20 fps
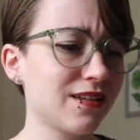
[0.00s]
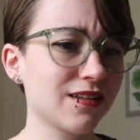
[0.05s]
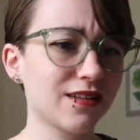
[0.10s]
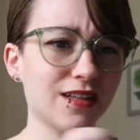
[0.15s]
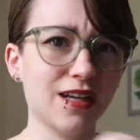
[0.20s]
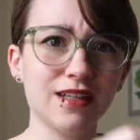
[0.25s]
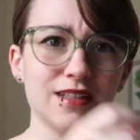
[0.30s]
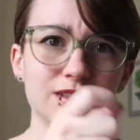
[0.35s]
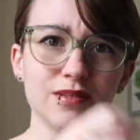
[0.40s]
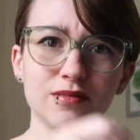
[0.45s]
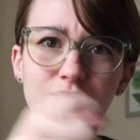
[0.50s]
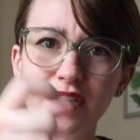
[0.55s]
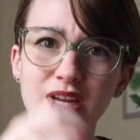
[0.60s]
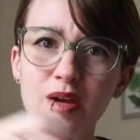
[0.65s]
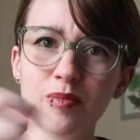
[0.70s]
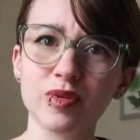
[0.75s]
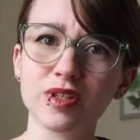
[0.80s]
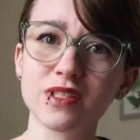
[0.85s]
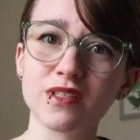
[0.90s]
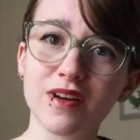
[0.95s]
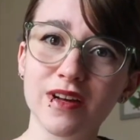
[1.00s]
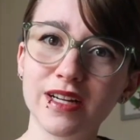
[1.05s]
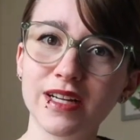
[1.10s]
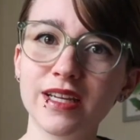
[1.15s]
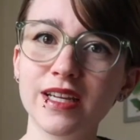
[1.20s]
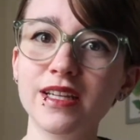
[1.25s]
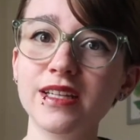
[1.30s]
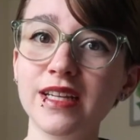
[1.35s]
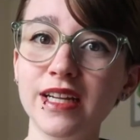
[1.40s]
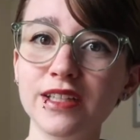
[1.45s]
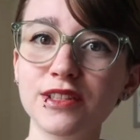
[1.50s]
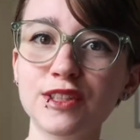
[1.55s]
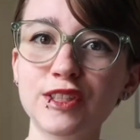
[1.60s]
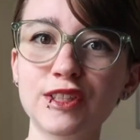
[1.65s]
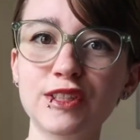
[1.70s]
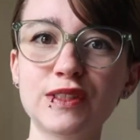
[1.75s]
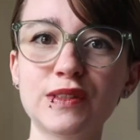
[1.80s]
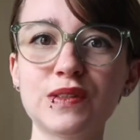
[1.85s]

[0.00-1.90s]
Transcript: kind of episodic in nature.